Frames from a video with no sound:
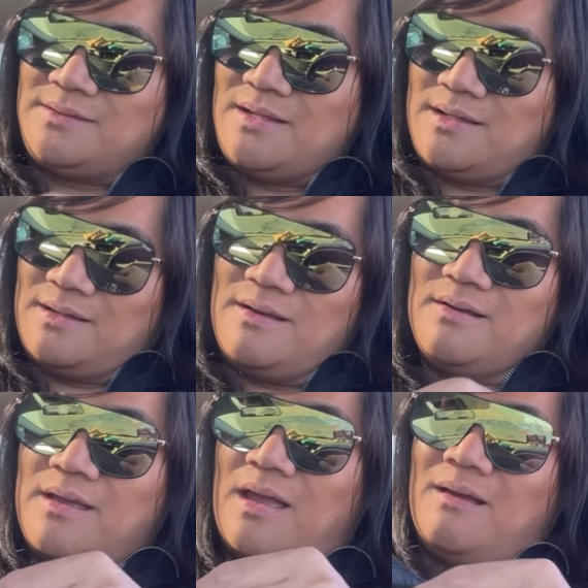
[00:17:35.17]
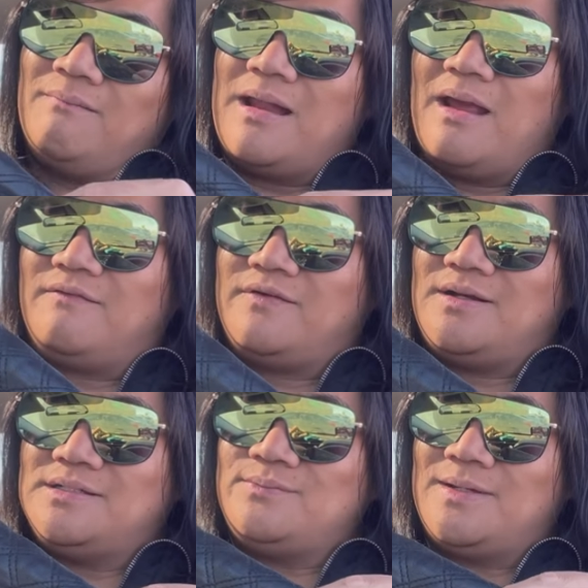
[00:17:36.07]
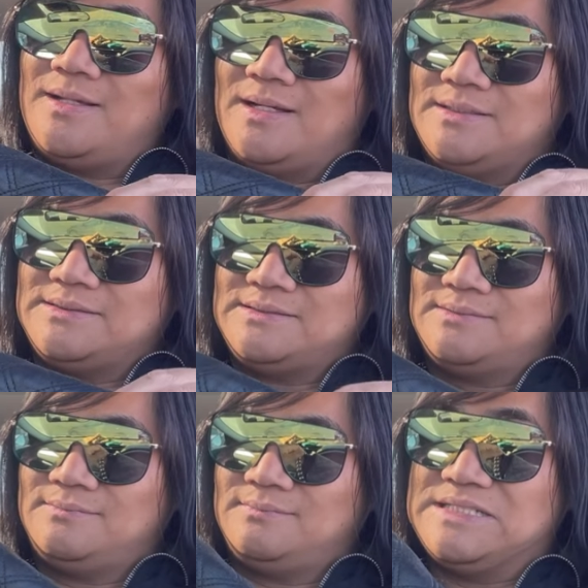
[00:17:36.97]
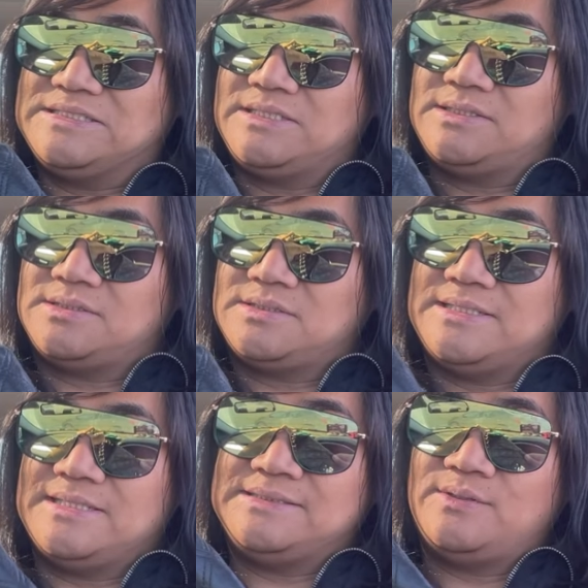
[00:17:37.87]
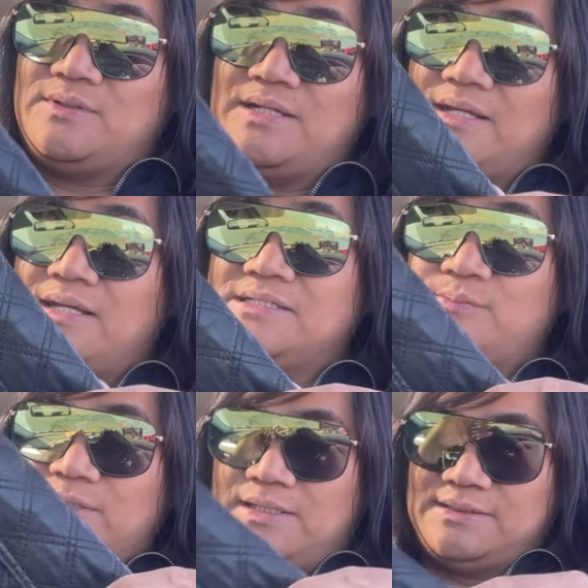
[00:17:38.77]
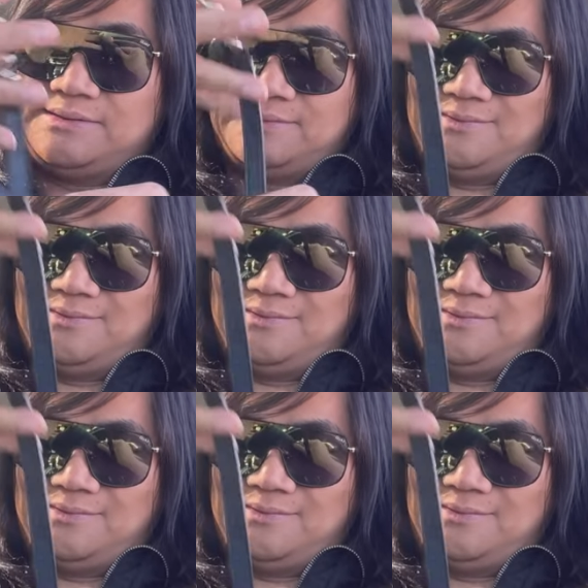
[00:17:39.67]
think, okay, whatever, it is what it is. Is it? Is it? Is what it is?